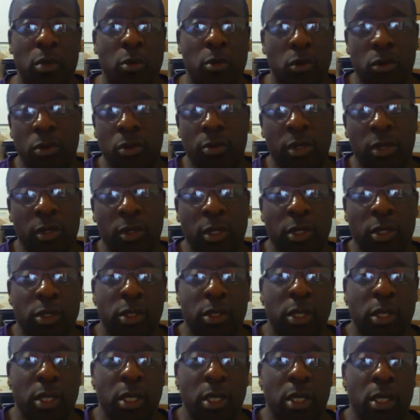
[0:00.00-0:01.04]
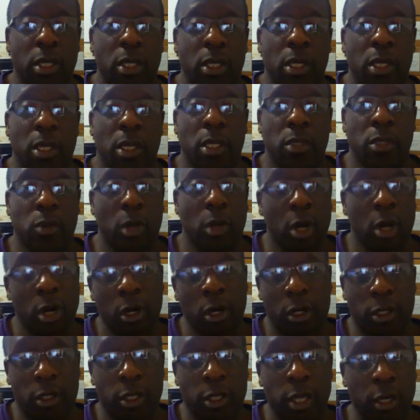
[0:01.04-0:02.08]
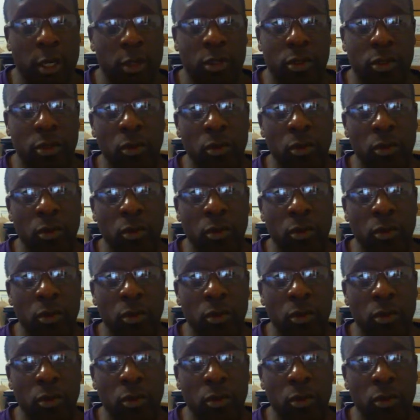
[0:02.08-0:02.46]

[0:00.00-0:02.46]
buildings. So architects do.